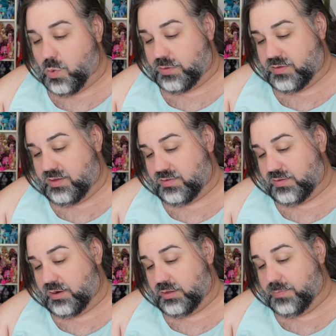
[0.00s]
ones
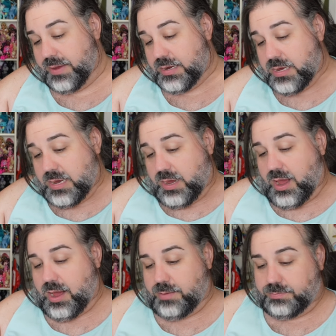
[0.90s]
necessarily, but
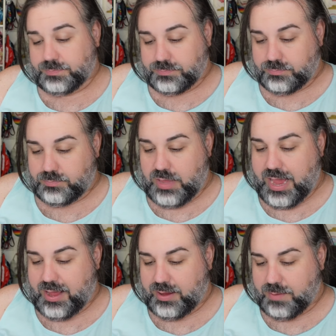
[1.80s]
um,
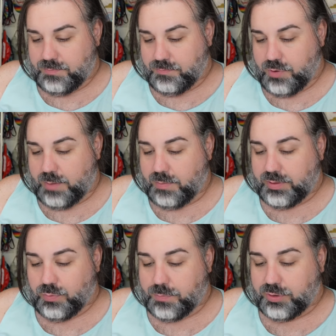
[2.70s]
yeah, I can
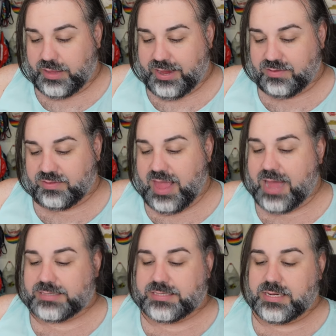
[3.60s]
probably replace
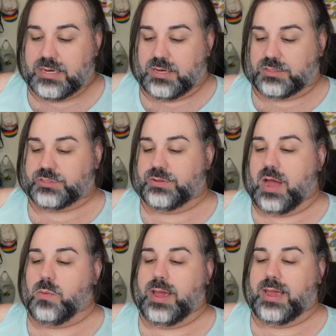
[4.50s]
that so
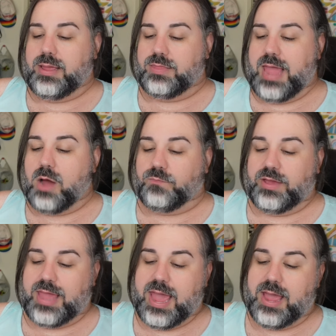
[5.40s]
that way the
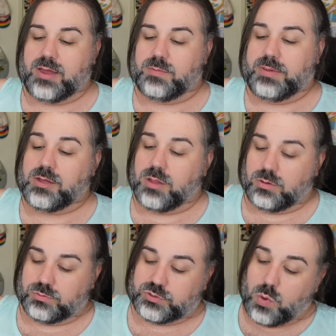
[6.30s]
outfit can be
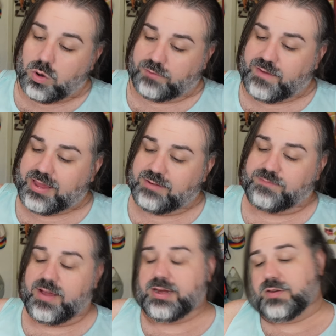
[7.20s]
closed. Or if I can
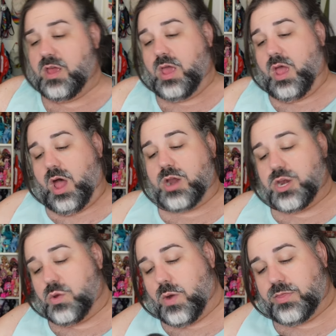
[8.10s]
find a
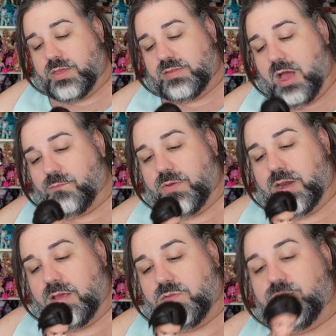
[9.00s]
new one, this outfit
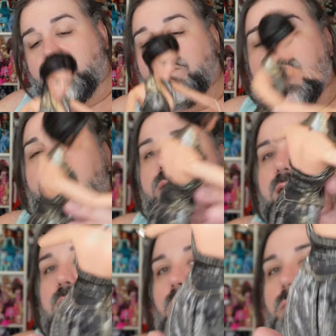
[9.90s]
is very,